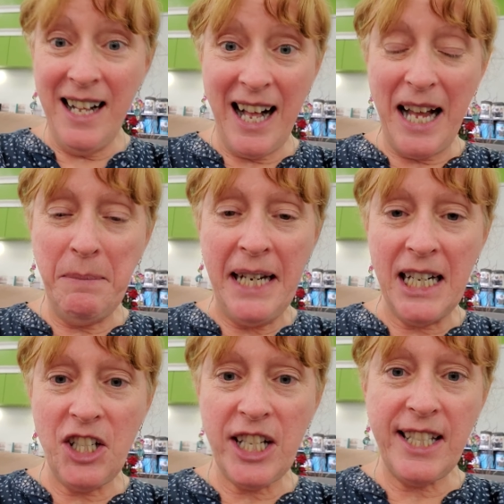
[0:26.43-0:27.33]
I'm
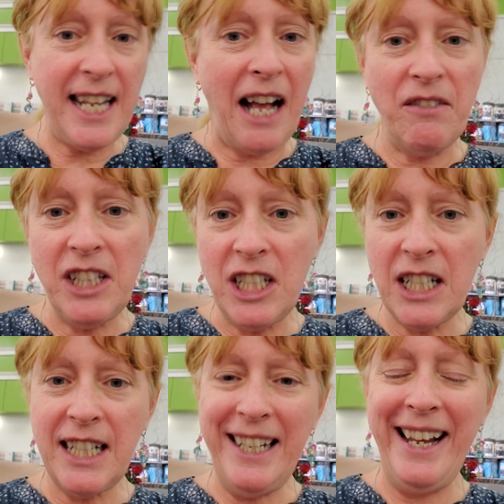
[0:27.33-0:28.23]
here just to have a look,
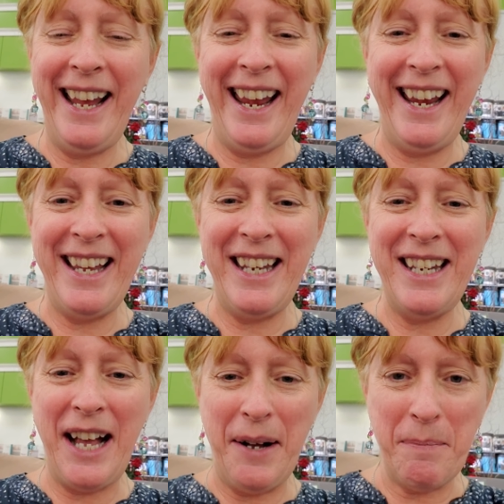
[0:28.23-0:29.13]
and
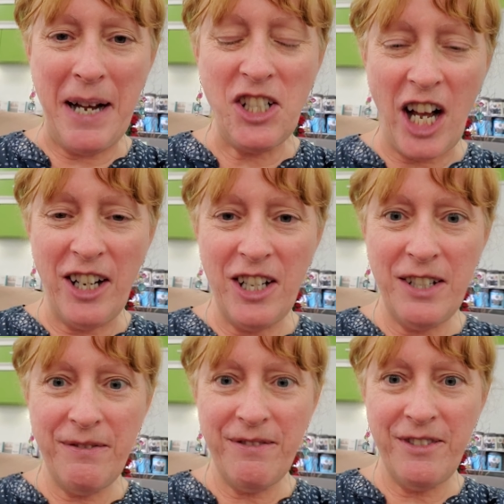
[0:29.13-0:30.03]
uh, my
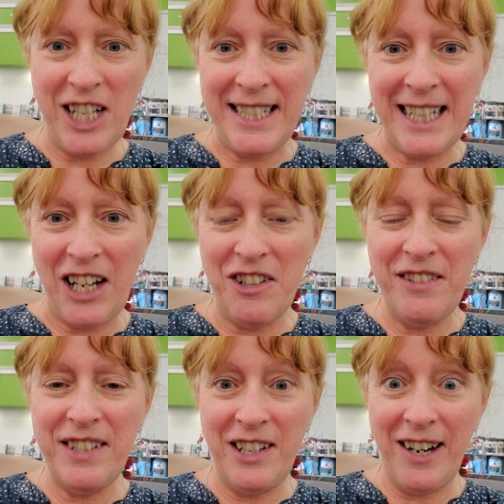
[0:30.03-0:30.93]
daughter Jessica, who
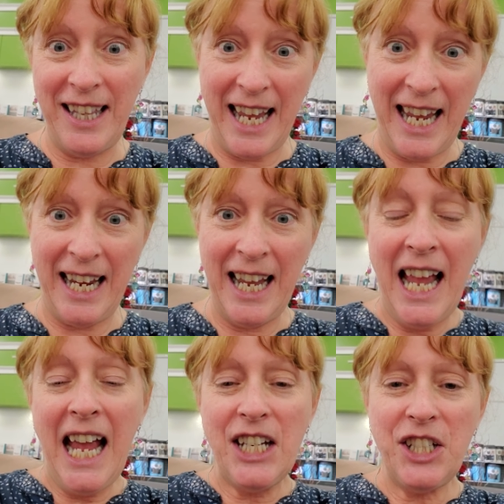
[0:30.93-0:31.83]
lives near L A,
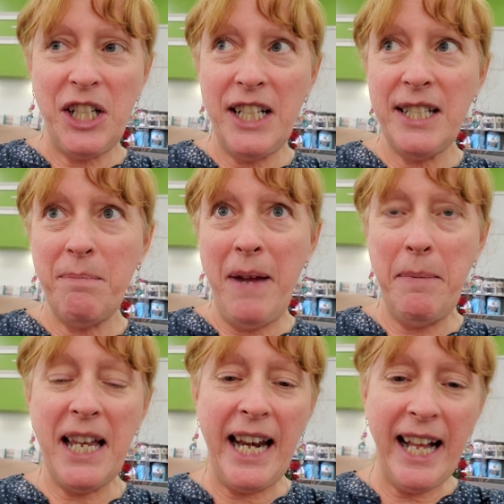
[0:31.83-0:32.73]
she's
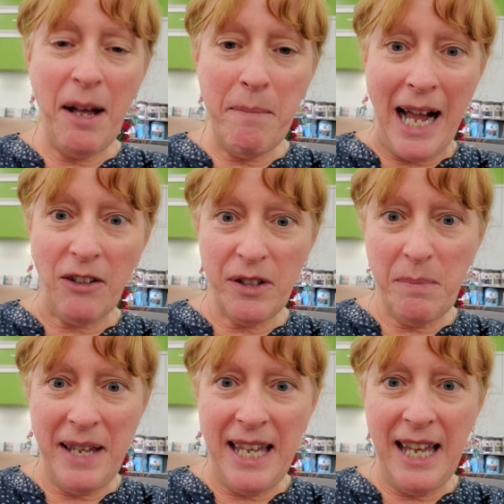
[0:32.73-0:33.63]
maybe going to come back with
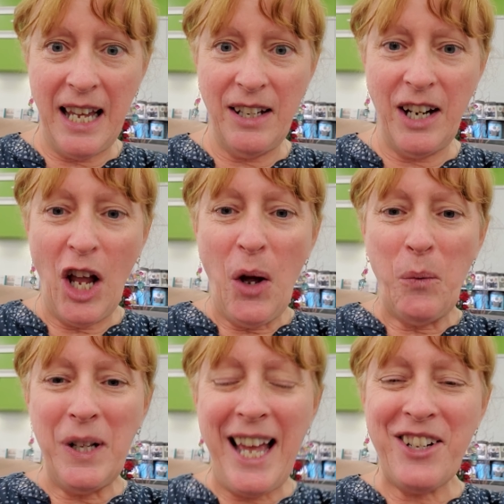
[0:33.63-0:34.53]
me, and
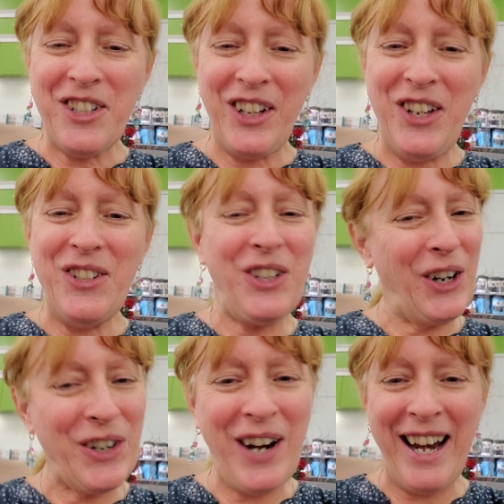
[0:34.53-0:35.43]
we'll actually use
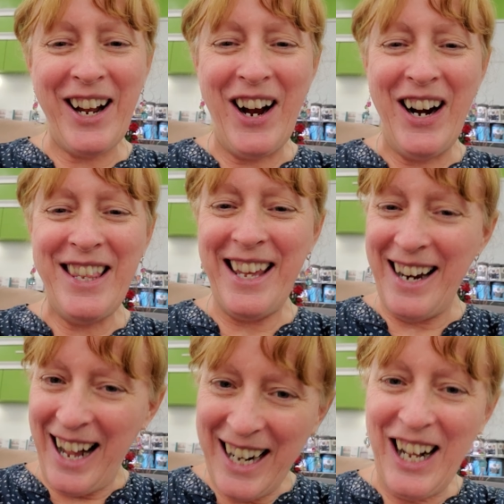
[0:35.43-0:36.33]
her credit card that
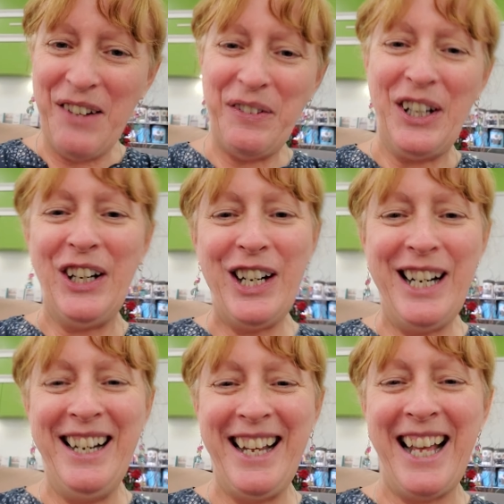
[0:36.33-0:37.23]
I got for
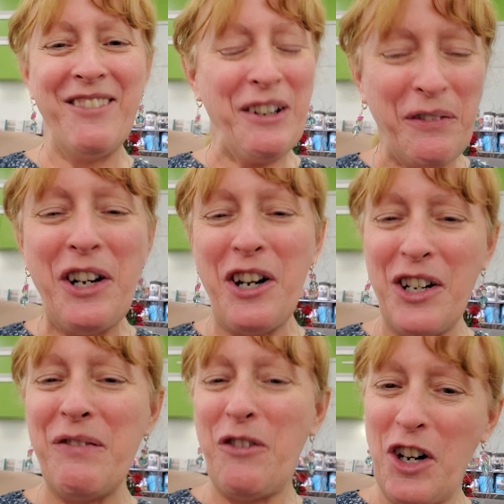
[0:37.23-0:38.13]
her, referred
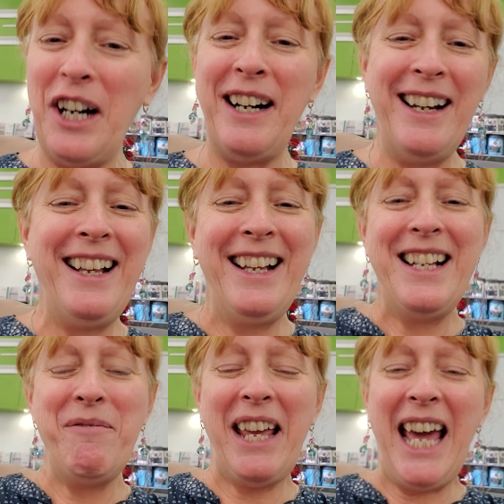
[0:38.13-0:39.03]
her for,
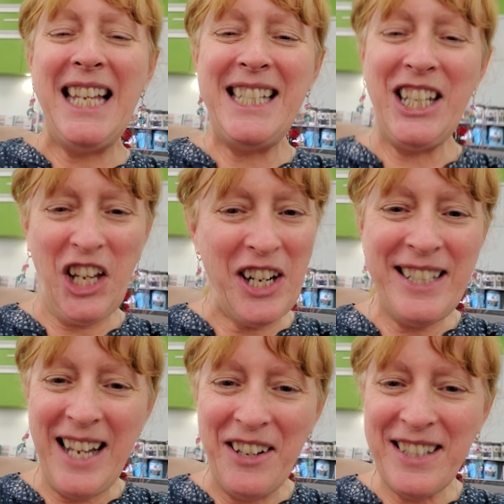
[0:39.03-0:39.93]
because
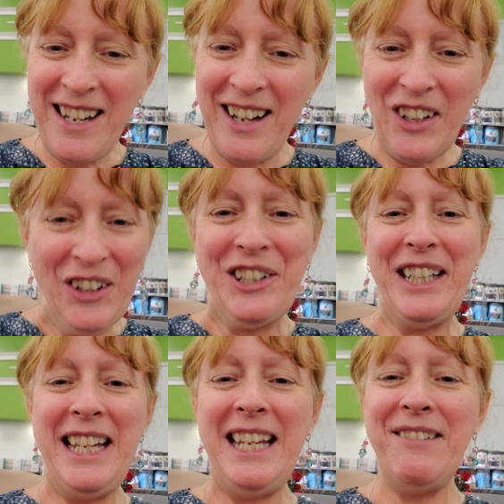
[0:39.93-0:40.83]
Curaçao is not
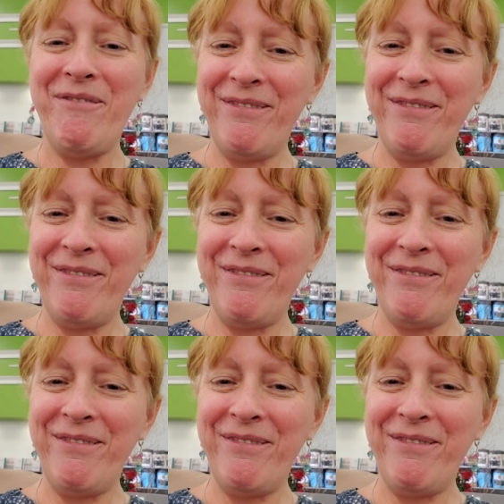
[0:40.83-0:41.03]
currently